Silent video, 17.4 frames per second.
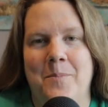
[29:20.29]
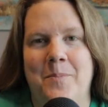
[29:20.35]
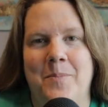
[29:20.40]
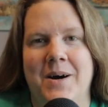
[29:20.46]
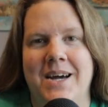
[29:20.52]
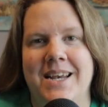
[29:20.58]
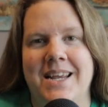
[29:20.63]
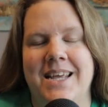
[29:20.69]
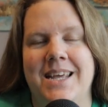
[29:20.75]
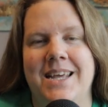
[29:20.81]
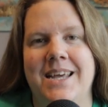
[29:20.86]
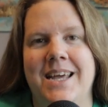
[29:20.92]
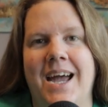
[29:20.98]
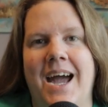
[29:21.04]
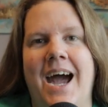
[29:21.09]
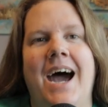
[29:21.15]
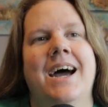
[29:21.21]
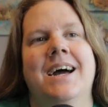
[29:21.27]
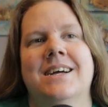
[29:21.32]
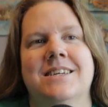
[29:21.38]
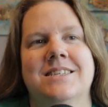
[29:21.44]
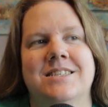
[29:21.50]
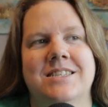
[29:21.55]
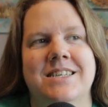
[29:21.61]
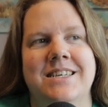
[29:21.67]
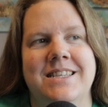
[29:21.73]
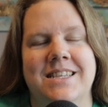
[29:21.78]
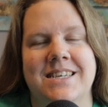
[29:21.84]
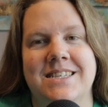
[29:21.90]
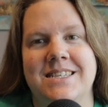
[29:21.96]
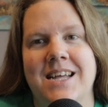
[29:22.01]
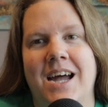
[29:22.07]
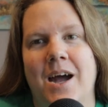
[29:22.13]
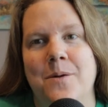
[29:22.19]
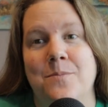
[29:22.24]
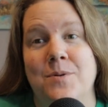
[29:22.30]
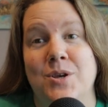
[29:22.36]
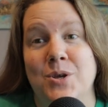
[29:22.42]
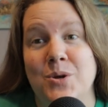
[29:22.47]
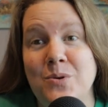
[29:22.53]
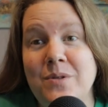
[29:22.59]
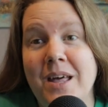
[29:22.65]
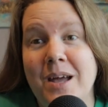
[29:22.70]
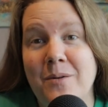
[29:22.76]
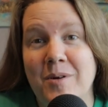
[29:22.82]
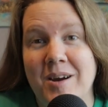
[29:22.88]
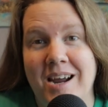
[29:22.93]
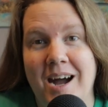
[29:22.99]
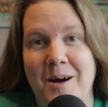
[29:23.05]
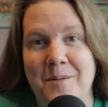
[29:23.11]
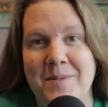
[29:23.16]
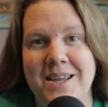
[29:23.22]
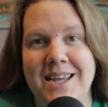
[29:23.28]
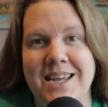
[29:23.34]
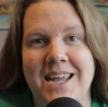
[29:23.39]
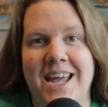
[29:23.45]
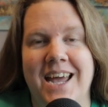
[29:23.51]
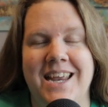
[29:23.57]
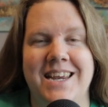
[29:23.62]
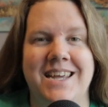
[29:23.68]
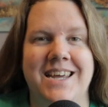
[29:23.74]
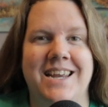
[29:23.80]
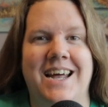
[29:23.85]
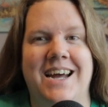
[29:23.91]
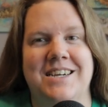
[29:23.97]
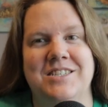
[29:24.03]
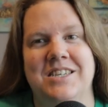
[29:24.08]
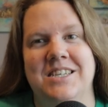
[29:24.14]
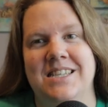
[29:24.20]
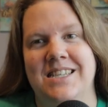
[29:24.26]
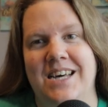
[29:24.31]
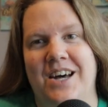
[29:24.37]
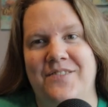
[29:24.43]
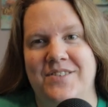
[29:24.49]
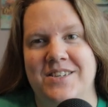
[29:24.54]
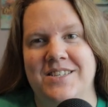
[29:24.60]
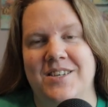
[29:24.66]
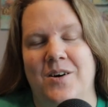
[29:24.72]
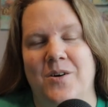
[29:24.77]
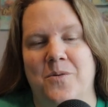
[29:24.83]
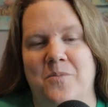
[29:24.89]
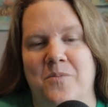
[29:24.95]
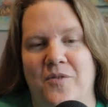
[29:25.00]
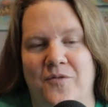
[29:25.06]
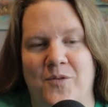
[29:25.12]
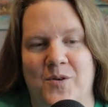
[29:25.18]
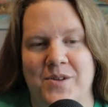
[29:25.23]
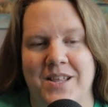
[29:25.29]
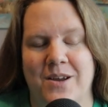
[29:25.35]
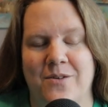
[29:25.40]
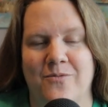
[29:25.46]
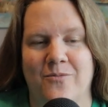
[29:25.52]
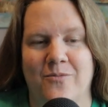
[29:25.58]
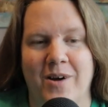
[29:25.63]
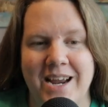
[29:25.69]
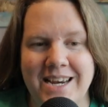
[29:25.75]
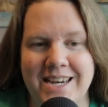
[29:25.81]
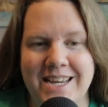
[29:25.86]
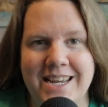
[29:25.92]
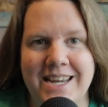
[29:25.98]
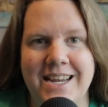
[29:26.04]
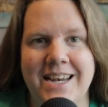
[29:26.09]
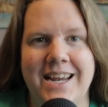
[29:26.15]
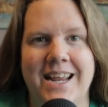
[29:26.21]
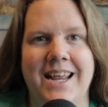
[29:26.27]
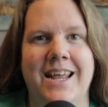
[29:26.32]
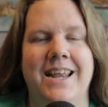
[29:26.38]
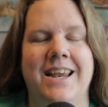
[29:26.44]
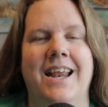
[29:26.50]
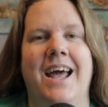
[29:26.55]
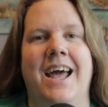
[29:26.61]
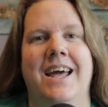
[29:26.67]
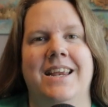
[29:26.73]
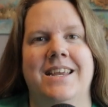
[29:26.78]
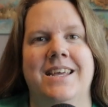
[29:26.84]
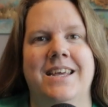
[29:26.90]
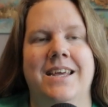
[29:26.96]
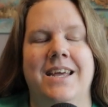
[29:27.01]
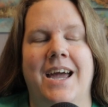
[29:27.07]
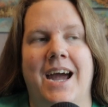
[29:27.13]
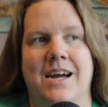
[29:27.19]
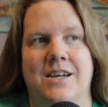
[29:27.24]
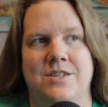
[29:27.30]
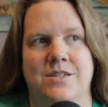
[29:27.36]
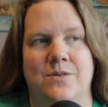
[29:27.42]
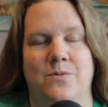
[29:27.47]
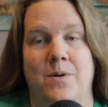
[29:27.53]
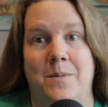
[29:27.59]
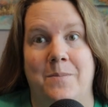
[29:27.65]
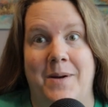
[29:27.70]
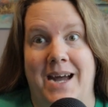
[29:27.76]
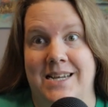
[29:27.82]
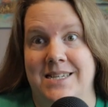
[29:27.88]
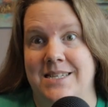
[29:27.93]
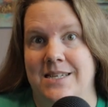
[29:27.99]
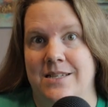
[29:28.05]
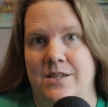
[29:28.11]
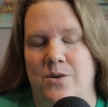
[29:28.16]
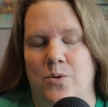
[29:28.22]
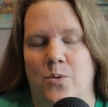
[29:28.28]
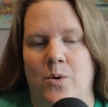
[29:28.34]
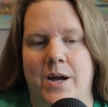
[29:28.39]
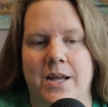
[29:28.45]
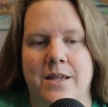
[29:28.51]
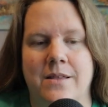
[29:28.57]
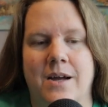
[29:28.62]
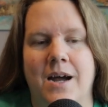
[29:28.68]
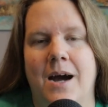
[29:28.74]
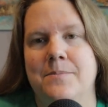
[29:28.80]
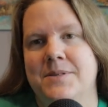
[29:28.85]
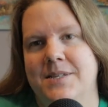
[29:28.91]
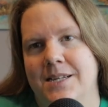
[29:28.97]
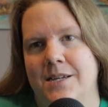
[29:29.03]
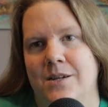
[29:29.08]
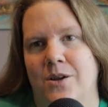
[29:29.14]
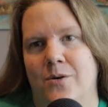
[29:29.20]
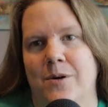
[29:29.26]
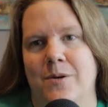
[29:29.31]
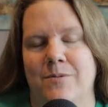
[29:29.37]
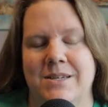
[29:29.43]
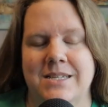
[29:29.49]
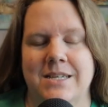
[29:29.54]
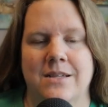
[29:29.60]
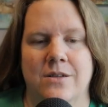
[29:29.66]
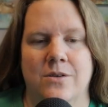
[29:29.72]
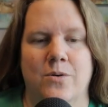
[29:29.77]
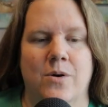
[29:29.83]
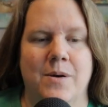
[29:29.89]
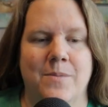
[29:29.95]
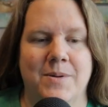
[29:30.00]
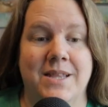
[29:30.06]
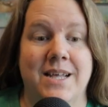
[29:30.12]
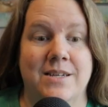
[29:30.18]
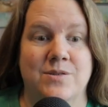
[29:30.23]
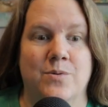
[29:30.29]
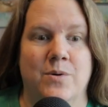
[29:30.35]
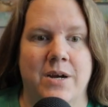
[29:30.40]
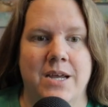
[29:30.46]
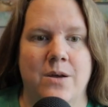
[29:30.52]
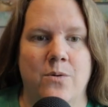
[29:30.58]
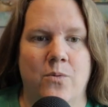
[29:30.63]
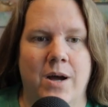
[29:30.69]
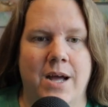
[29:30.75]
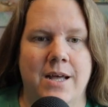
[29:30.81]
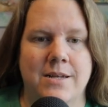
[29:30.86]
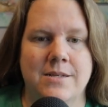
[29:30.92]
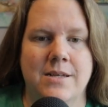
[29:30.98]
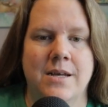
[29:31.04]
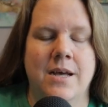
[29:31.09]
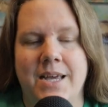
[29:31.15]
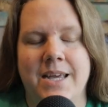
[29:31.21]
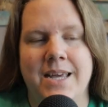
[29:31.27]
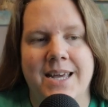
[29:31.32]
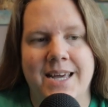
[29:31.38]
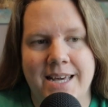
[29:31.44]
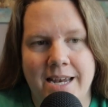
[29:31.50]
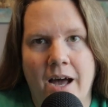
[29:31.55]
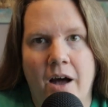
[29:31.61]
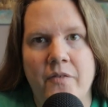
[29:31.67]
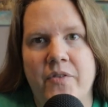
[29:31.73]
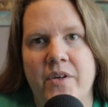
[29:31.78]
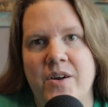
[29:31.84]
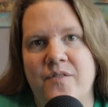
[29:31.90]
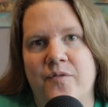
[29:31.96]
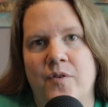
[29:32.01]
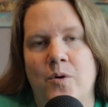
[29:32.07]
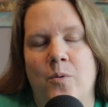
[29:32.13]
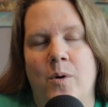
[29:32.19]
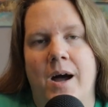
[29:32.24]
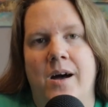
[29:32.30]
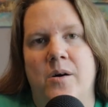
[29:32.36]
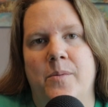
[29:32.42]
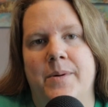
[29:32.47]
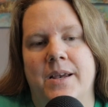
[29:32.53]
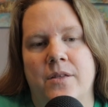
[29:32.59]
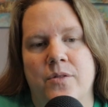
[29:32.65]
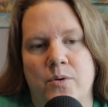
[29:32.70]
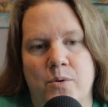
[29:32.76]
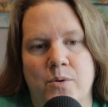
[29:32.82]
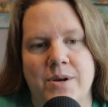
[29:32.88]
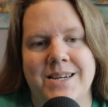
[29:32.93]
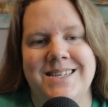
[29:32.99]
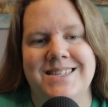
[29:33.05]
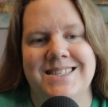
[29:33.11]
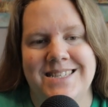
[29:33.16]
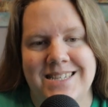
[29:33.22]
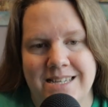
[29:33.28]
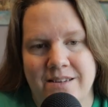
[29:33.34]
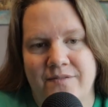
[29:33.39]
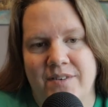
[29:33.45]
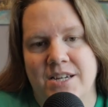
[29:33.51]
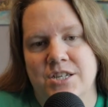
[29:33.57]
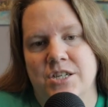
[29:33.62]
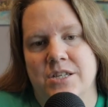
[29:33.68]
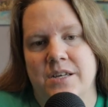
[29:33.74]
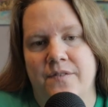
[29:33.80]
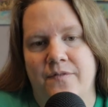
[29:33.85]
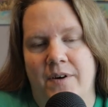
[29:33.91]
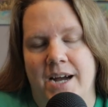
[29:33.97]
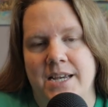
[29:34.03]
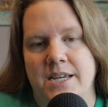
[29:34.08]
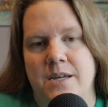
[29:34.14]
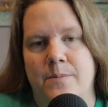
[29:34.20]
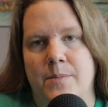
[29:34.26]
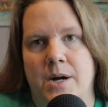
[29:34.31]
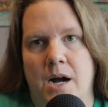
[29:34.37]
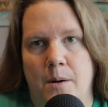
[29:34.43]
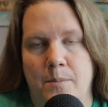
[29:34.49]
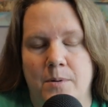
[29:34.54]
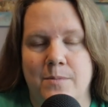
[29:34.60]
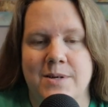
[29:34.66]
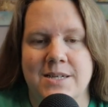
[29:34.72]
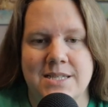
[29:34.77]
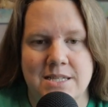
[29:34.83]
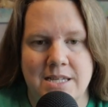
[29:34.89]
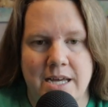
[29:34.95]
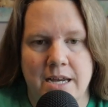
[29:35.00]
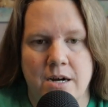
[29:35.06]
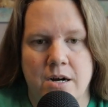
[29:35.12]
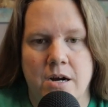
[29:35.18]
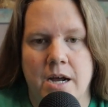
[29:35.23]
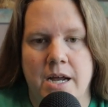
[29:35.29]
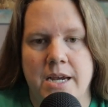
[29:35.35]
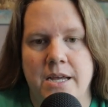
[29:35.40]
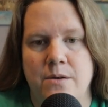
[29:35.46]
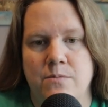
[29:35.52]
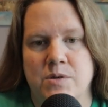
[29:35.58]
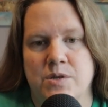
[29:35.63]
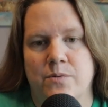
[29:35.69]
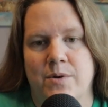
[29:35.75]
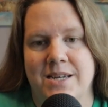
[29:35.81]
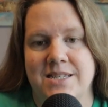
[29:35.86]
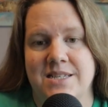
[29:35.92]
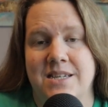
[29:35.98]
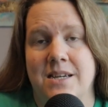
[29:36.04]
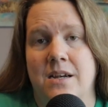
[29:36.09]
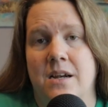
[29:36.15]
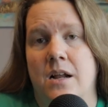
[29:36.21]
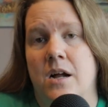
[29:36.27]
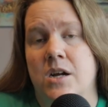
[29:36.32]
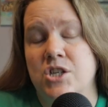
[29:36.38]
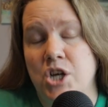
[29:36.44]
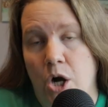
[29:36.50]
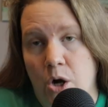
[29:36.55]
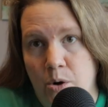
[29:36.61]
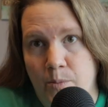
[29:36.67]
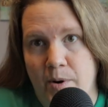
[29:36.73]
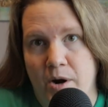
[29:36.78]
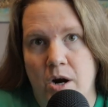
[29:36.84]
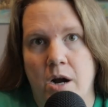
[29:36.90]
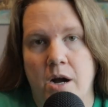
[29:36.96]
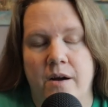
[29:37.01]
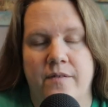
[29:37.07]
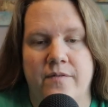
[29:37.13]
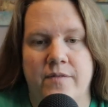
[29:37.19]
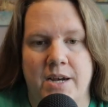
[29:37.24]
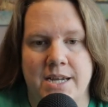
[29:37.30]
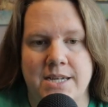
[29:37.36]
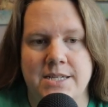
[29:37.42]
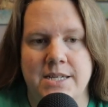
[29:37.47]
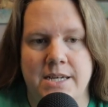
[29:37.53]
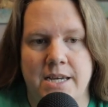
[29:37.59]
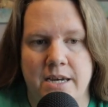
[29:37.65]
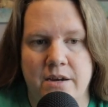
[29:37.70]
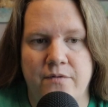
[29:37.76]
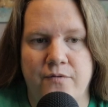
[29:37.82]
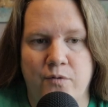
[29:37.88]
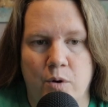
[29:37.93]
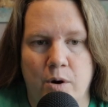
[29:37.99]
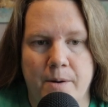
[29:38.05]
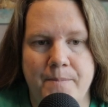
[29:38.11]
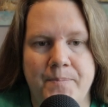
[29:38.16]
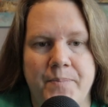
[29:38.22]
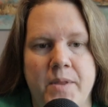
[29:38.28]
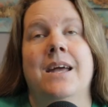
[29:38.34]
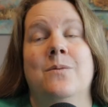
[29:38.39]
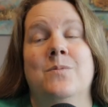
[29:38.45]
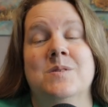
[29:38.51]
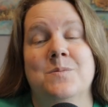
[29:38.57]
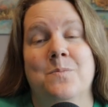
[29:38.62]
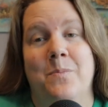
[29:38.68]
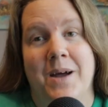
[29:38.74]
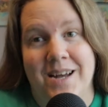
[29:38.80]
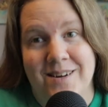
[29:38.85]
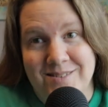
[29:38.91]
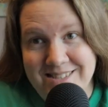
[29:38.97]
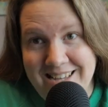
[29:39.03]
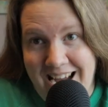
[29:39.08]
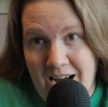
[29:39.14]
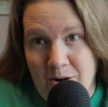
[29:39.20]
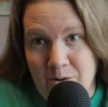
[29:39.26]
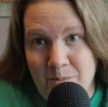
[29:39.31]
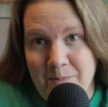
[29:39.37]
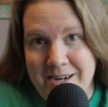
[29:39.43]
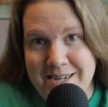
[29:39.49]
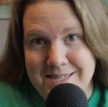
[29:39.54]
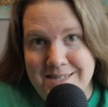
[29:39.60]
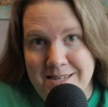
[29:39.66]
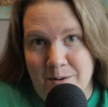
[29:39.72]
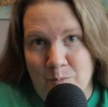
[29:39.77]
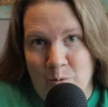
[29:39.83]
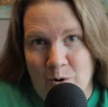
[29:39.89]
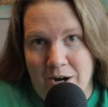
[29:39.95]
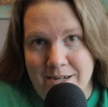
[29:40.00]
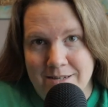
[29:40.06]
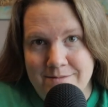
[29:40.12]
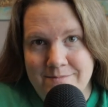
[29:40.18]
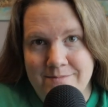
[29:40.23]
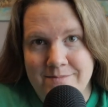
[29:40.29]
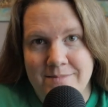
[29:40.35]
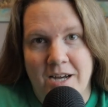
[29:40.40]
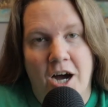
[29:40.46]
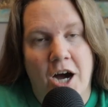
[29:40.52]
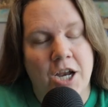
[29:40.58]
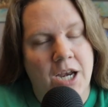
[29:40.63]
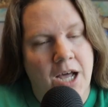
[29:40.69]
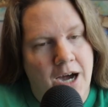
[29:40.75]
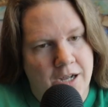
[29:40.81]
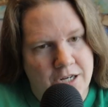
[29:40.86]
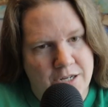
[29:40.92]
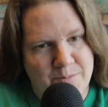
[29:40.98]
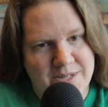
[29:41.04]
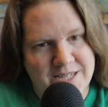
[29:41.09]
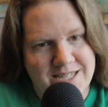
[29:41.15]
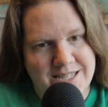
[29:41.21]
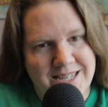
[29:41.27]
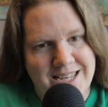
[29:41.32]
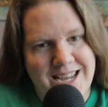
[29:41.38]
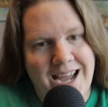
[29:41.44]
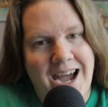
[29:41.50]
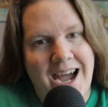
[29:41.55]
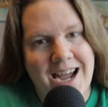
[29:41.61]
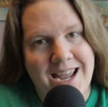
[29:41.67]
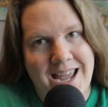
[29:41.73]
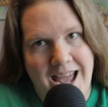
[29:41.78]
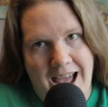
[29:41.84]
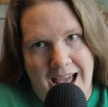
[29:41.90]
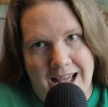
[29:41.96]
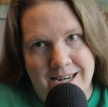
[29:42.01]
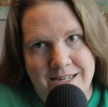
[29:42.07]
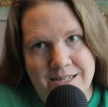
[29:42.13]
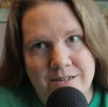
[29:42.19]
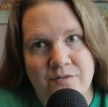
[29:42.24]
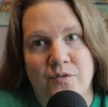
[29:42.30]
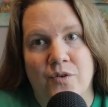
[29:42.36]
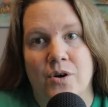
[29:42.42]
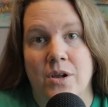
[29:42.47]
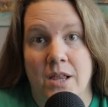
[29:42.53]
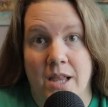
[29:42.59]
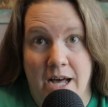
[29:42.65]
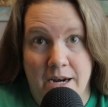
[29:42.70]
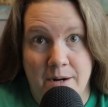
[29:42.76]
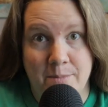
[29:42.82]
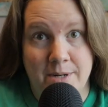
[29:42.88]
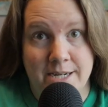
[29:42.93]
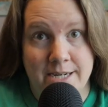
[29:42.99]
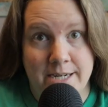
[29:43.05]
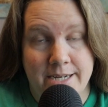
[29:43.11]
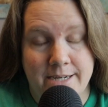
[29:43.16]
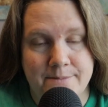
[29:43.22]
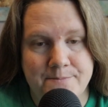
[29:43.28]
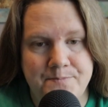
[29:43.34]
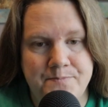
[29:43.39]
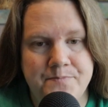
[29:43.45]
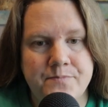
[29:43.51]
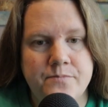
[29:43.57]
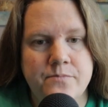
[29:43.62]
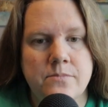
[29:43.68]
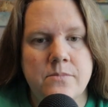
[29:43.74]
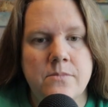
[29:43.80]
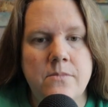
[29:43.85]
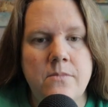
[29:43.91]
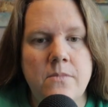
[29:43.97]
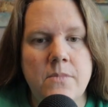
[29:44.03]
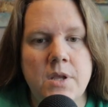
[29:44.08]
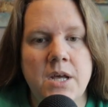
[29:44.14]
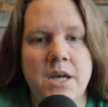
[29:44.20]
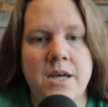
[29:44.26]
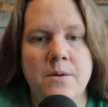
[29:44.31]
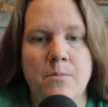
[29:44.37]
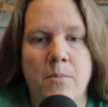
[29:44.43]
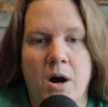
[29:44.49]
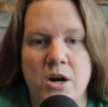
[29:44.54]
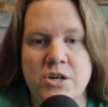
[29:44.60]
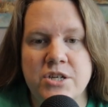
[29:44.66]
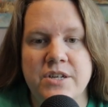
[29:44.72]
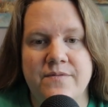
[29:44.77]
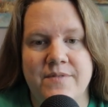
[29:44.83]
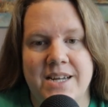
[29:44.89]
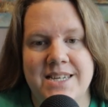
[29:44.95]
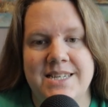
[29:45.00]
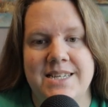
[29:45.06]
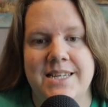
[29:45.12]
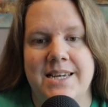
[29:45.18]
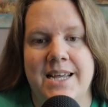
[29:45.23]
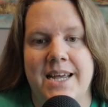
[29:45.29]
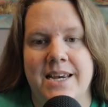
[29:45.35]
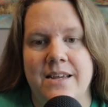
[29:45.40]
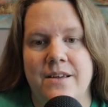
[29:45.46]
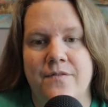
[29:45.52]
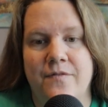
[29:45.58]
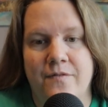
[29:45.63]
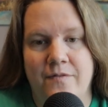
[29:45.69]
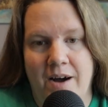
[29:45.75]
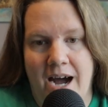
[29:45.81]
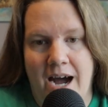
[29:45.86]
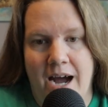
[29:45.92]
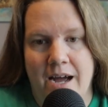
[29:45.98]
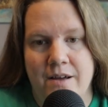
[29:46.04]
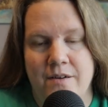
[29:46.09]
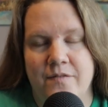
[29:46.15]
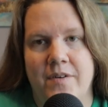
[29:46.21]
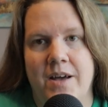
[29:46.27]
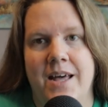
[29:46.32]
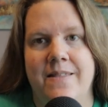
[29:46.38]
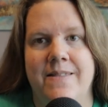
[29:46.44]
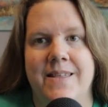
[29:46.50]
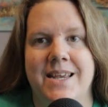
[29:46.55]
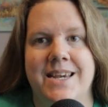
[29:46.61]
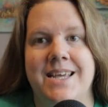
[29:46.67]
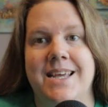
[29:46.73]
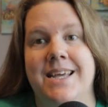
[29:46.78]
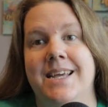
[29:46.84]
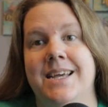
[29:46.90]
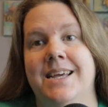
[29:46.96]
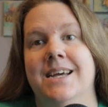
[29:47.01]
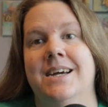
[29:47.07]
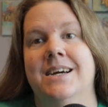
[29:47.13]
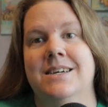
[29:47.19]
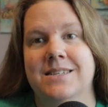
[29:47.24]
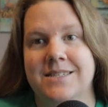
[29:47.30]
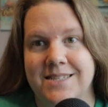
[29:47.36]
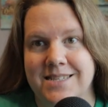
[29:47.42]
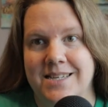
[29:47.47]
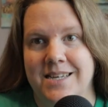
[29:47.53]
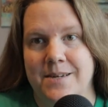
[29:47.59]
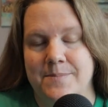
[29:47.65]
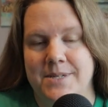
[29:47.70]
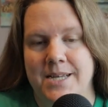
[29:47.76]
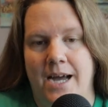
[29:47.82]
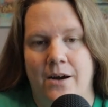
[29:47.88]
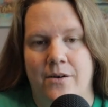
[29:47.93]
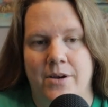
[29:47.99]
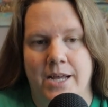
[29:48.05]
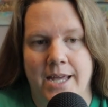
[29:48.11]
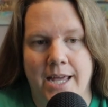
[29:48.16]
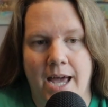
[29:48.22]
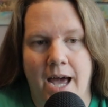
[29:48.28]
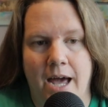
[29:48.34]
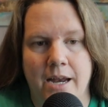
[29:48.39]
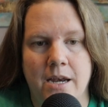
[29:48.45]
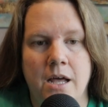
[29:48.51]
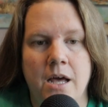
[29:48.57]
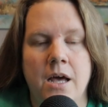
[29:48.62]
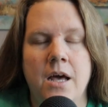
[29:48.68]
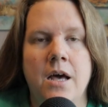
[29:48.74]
But he had actually this time knew they were coming, and he had actually left his home before they raided it, and he actually went back to Illinois. The cops didn't know he went to Illinois, but that's where he went. He hid out there for a while, but authorities did eventually find him a couple months later, and he was arrested in October of 1984. He was bailed out by someone anonymously again for a lot of money, in March of 1985, and then he skipped town again.